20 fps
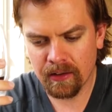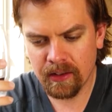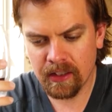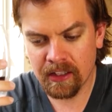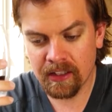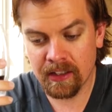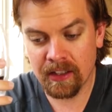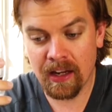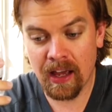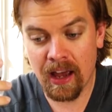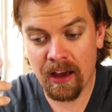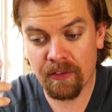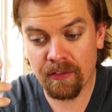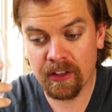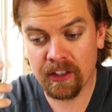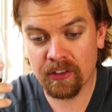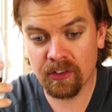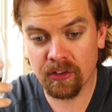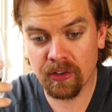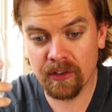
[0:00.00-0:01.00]
it
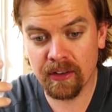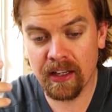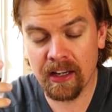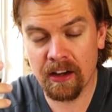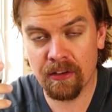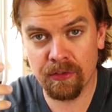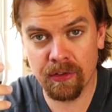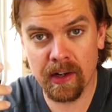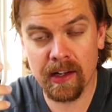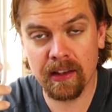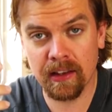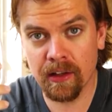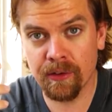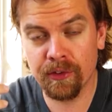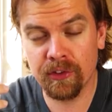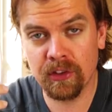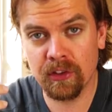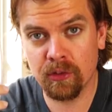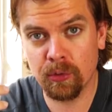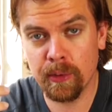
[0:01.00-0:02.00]
can certainly have varying
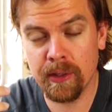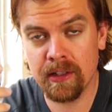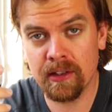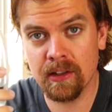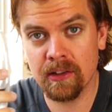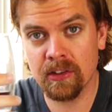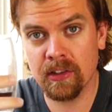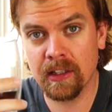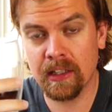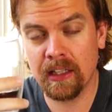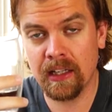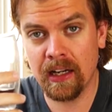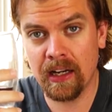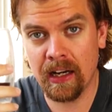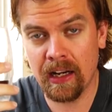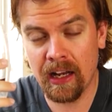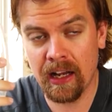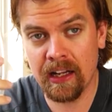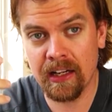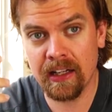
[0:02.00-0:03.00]
levels of sweetness.
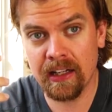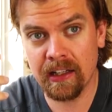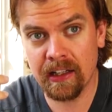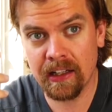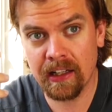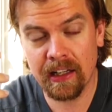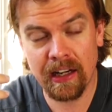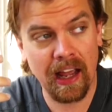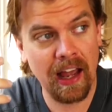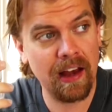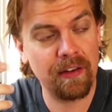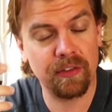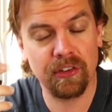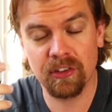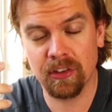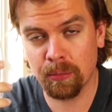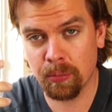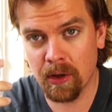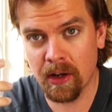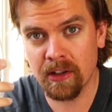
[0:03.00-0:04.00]
And it can have a
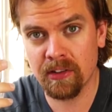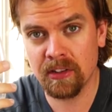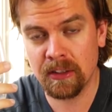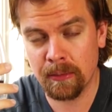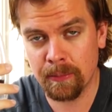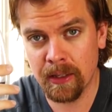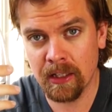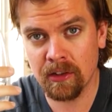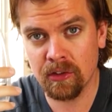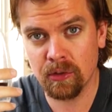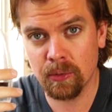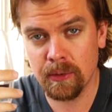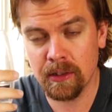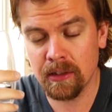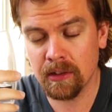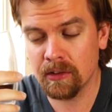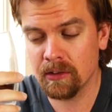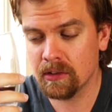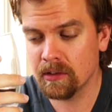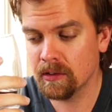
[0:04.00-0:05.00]
surprising amount of
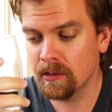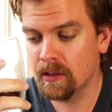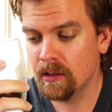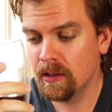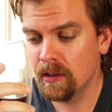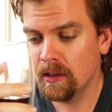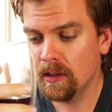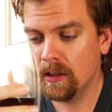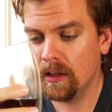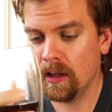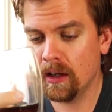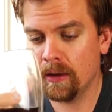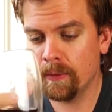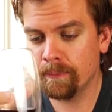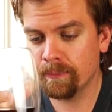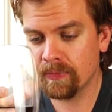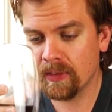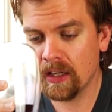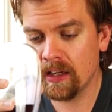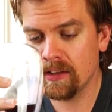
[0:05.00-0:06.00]
sweetness.
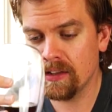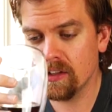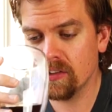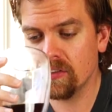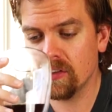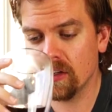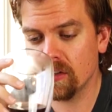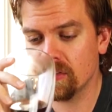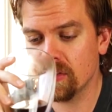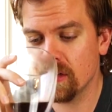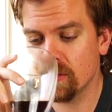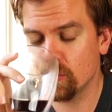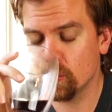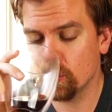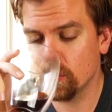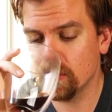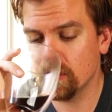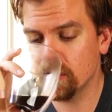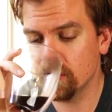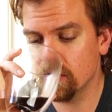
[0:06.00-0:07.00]
And this does have a
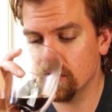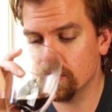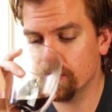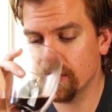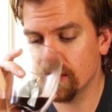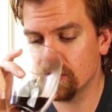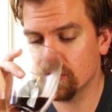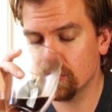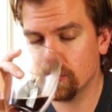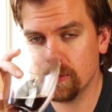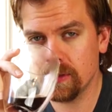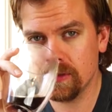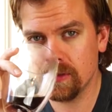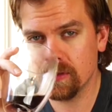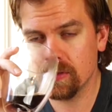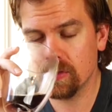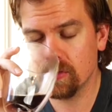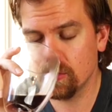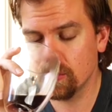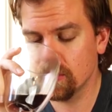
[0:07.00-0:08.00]
really good amount of
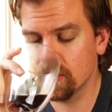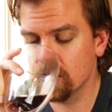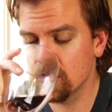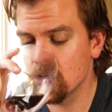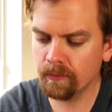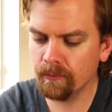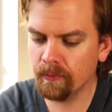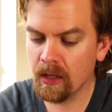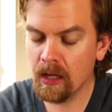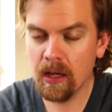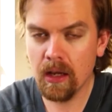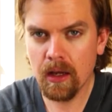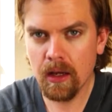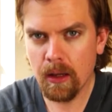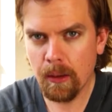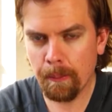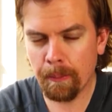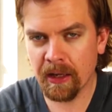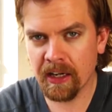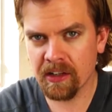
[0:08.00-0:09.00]
sweetness to it,
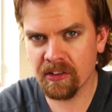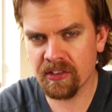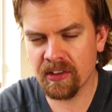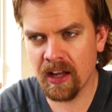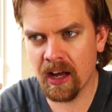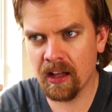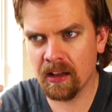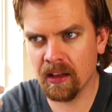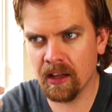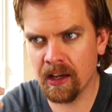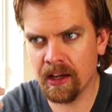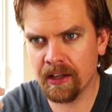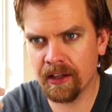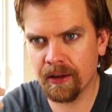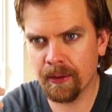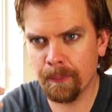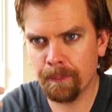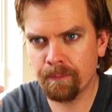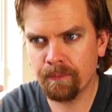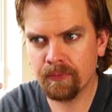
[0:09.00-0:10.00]
but it's not like